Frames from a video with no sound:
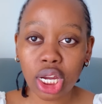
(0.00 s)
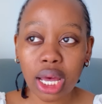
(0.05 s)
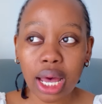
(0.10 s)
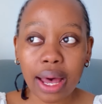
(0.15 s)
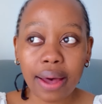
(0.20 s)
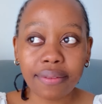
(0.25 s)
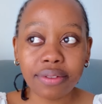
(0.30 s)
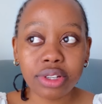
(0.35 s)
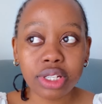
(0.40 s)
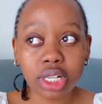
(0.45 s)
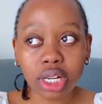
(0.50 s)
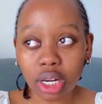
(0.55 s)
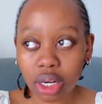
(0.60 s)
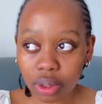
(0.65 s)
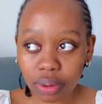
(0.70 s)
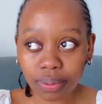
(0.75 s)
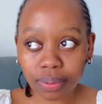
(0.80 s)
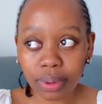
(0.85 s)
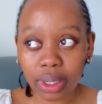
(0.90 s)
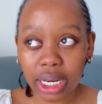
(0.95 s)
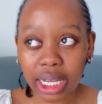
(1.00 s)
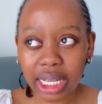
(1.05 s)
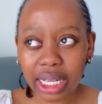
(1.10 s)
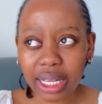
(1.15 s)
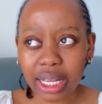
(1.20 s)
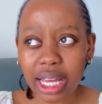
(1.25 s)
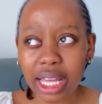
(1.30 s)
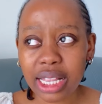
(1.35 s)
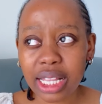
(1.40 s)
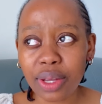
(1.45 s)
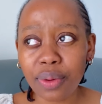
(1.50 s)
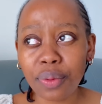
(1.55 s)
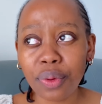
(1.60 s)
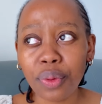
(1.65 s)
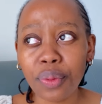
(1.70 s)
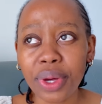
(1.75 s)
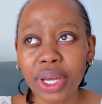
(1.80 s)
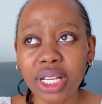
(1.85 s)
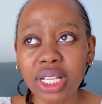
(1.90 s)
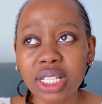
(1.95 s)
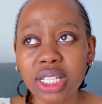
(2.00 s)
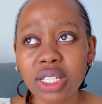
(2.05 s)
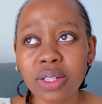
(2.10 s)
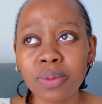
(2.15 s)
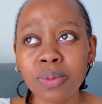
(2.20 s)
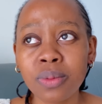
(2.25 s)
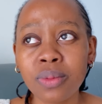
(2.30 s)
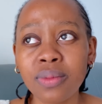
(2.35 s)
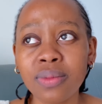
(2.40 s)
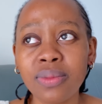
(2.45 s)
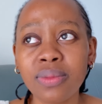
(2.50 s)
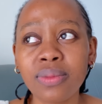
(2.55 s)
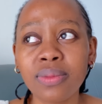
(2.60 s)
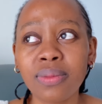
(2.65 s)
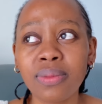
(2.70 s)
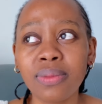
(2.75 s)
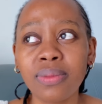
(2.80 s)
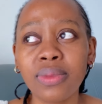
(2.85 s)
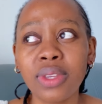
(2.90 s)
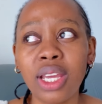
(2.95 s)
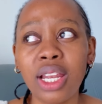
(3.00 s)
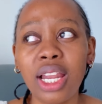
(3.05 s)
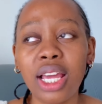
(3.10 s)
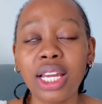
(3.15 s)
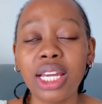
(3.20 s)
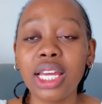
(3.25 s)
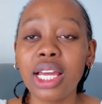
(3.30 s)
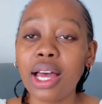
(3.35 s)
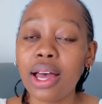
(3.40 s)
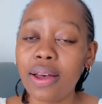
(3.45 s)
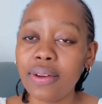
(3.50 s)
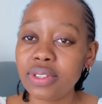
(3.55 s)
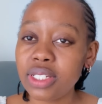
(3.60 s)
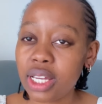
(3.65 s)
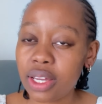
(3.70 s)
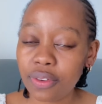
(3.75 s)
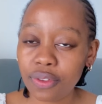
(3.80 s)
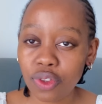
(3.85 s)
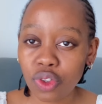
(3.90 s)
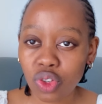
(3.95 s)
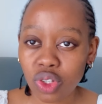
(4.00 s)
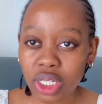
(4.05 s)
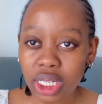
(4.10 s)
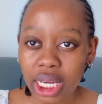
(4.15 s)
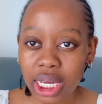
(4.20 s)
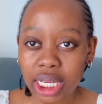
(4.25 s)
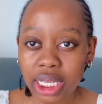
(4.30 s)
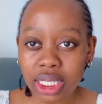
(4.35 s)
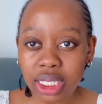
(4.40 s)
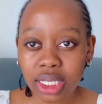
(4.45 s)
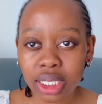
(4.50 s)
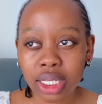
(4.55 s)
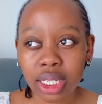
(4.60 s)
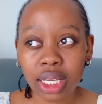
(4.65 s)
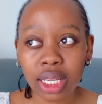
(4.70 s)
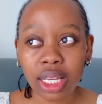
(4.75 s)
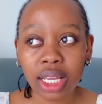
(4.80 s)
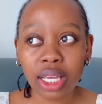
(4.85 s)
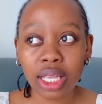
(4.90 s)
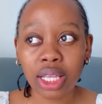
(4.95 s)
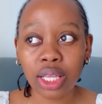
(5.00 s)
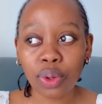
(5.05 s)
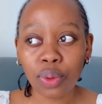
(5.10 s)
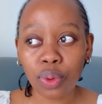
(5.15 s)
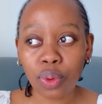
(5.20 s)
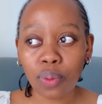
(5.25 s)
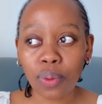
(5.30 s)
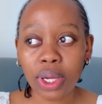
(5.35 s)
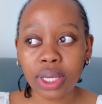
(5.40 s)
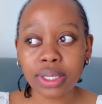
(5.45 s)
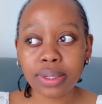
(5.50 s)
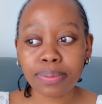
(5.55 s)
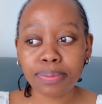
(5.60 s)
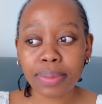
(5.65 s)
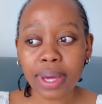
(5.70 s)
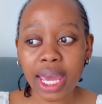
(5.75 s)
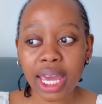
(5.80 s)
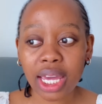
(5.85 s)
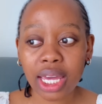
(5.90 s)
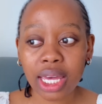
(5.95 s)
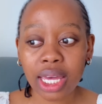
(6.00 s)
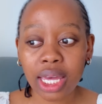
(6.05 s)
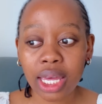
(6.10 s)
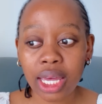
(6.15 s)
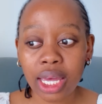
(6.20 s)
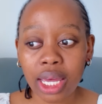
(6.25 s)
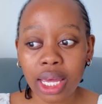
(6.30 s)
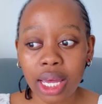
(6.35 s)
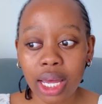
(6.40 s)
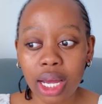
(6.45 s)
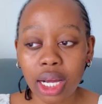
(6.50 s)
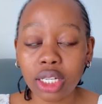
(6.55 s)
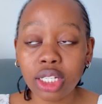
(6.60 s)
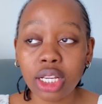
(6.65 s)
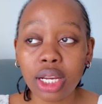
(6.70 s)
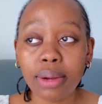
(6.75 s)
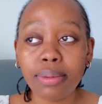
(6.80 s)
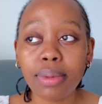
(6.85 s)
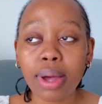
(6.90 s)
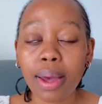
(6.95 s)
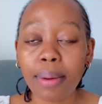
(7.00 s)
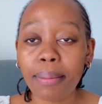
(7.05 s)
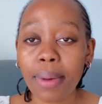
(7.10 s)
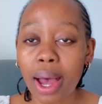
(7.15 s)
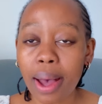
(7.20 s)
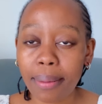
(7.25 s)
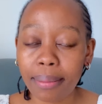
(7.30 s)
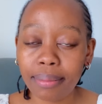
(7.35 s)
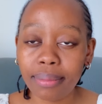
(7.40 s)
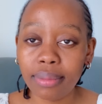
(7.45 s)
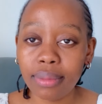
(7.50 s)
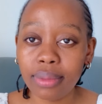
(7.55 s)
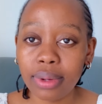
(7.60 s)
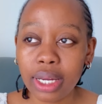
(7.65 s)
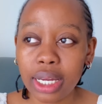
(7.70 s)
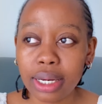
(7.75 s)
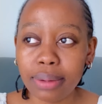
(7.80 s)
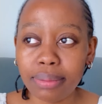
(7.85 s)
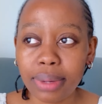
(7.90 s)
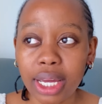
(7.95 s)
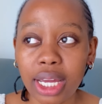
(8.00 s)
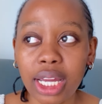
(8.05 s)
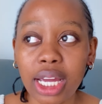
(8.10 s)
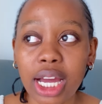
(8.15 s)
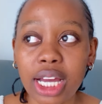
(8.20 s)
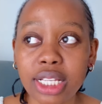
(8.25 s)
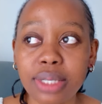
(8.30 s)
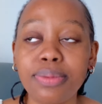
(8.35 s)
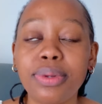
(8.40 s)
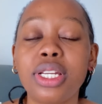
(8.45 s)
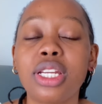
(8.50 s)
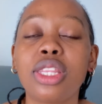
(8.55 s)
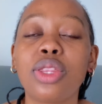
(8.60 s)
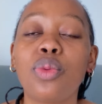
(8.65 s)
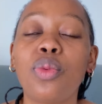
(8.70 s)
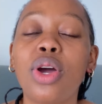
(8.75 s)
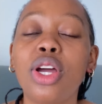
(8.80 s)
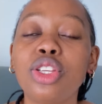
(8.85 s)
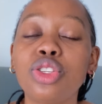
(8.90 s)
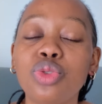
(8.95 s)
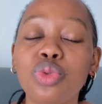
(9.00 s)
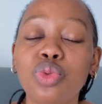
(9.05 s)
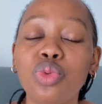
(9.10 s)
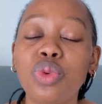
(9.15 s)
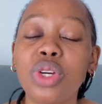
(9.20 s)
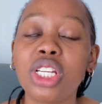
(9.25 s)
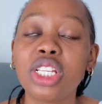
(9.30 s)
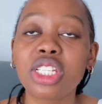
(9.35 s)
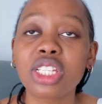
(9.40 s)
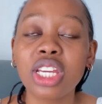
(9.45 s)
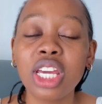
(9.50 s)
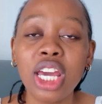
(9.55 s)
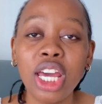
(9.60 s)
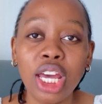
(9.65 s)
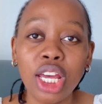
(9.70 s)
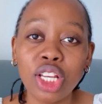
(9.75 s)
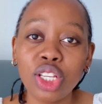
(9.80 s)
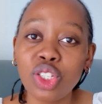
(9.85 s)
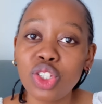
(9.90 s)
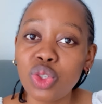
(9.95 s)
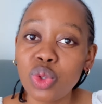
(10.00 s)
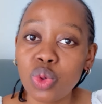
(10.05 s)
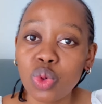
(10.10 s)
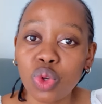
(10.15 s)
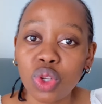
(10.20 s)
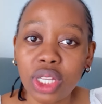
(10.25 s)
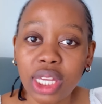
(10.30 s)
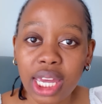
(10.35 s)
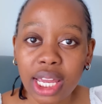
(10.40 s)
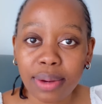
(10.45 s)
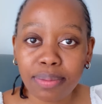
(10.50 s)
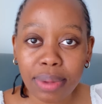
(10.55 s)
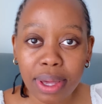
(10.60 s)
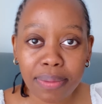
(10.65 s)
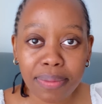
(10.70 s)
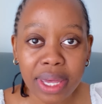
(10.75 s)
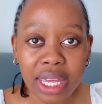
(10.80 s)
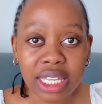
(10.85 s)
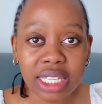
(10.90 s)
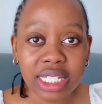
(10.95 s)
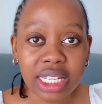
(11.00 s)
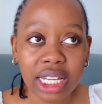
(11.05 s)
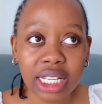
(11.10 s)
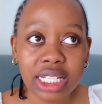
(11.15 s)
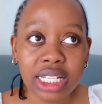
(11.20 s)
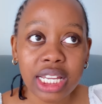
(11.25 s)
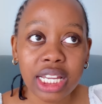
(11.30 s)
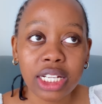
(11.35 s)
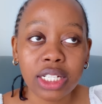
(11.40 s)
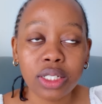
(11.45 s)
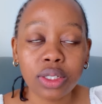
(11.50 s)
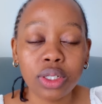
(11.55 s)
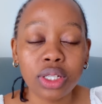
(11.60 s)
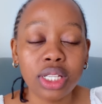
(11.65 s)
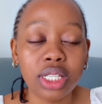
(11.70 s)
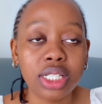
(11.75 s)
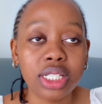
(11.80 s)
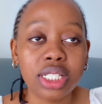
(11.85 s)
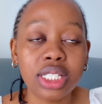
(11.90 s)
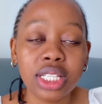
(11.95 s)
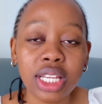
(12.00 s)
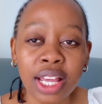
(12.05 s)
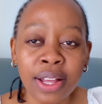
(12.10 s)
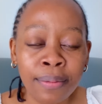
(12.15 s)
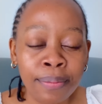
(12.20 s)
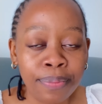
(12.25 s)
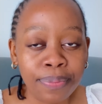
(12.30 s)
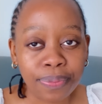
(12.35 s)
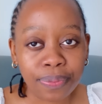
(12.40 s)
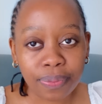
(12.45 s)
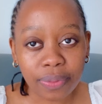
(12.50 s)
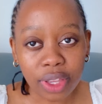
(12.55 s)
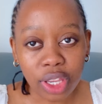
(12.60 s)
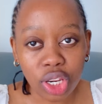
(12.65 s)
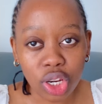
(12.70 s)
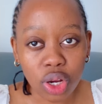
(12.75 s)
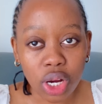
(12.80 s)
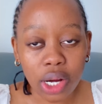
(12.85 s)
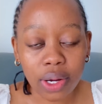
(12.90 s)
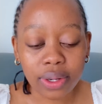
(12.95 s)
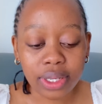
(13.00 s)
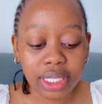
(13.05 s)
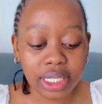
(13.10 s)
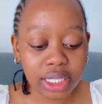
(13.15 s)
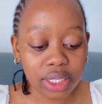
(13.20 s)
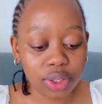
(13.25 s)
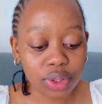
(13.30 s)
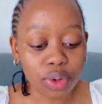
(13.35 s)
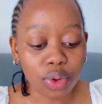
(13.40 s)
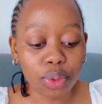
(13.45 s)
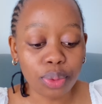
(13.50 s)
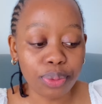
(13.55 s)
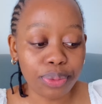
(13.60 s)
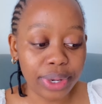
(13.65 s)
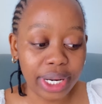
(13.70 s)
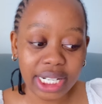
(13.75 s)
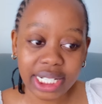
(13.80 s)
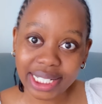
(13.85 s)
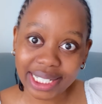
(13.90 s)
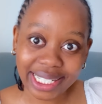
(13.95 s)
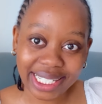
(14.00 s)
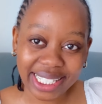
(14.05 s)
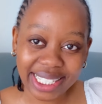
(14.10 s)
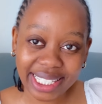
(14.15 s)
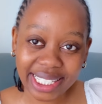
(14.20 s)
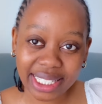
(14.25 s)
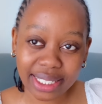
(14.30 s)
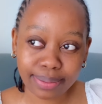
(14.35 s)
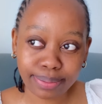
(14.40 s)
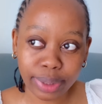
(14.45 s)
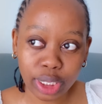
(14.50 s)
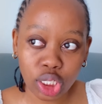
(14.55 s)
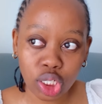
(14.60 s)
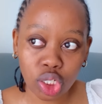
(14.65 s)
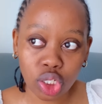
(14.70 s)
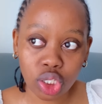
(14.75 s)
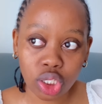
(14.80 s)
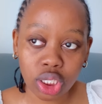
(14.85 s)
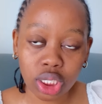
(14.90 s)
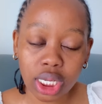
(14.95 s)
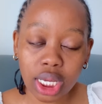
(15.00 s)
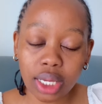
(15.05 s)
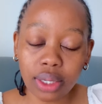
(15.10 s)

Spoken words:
After, like, I think we went, like, after a few days we went back. Actually, my mom and my husband are the ones who went to get baby injected because, you know, I was still on bed rest because